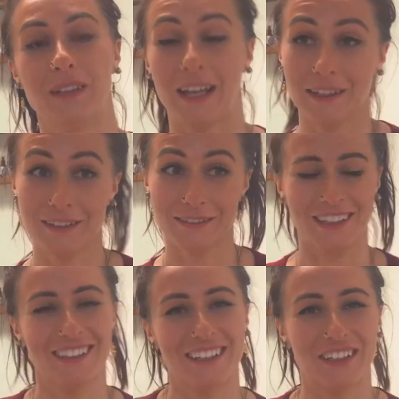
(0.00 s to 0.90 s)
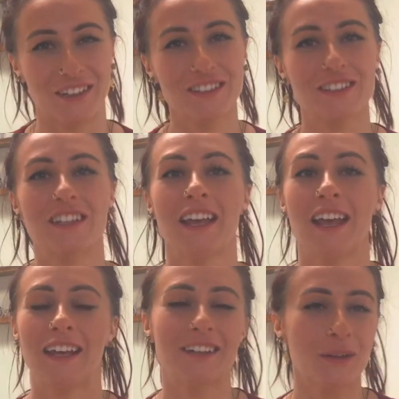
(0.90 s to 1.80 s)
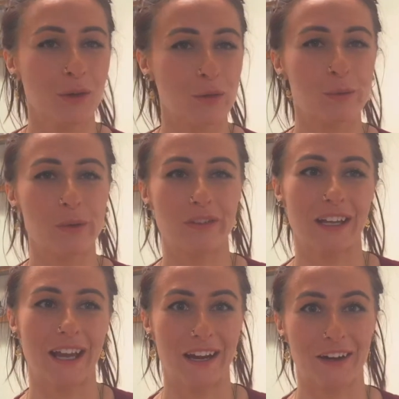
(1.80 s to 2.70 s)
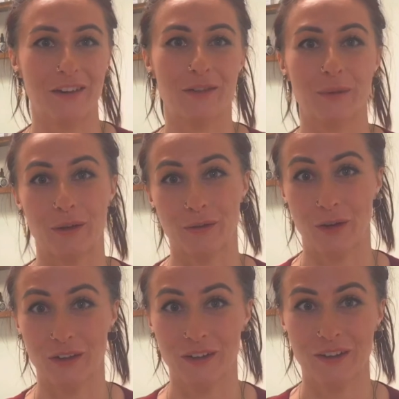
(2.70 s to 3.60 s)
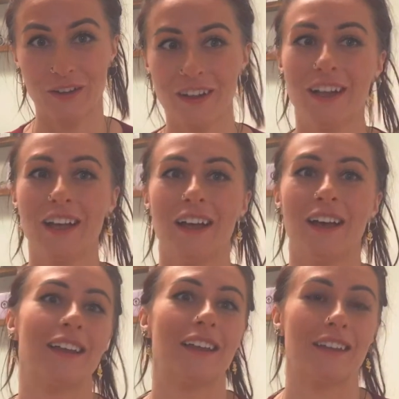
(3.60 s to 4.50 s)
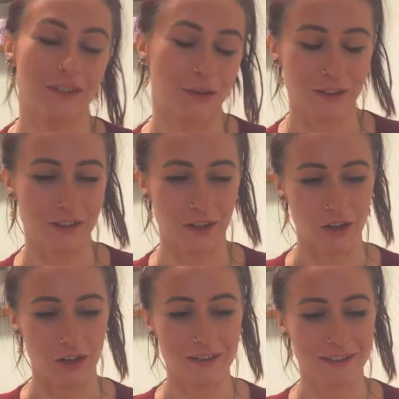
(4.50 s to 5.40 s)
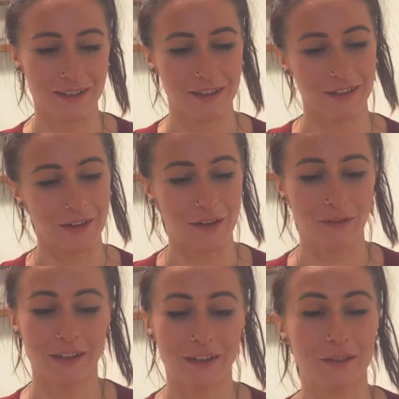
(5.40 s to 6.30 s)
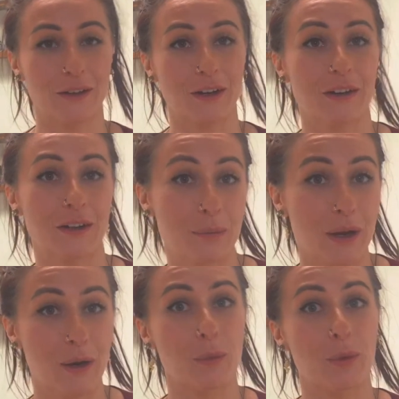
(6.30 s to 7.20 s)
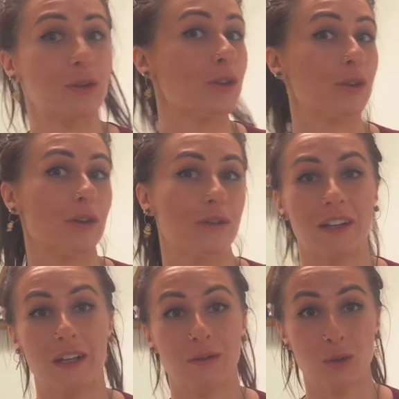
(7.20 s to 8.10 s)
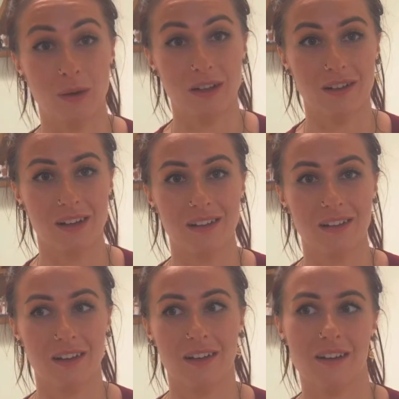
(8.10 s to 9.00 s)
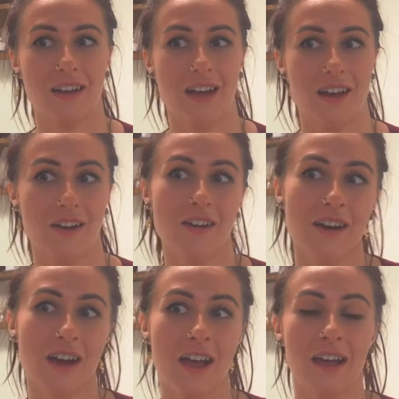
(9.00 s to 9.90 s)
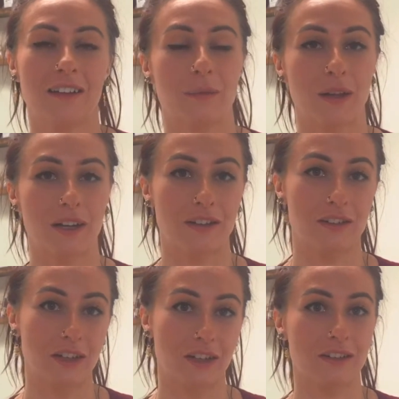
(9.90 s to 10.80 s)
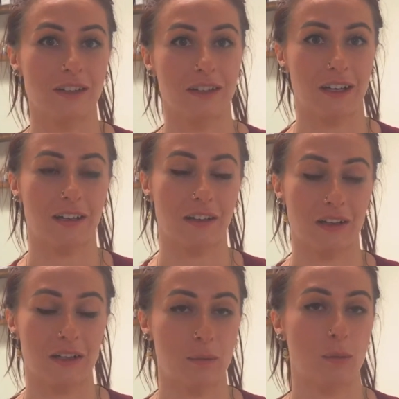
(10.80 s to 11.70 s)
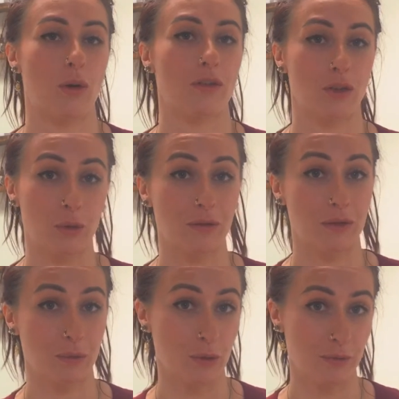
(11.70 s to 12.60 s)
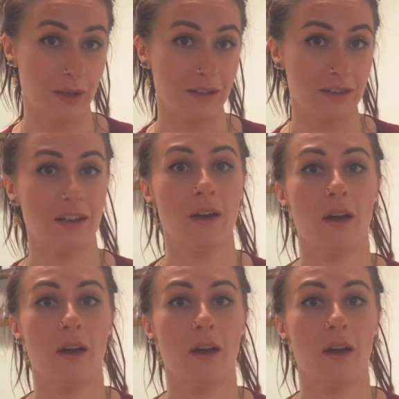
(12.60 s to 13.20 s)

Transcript: Yes, it hurts. Anytime you're removing hair from the follicle, it's going to hurt. I find it's very comparable to the feeling of tweezing hair, except that it's done kind of like in more of a swift movement.